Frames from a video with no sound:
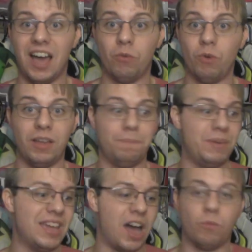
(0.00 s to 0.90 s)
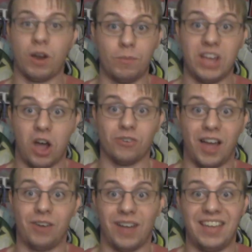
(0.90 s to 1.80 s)
uh, wouldn't be uh, where we are
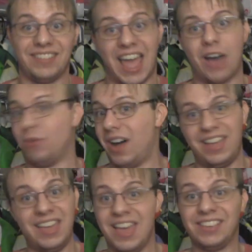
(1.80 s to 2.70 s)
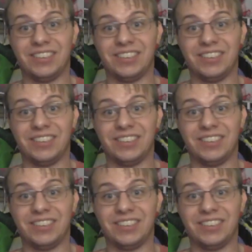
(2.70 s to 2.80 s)
uh, right now on uh,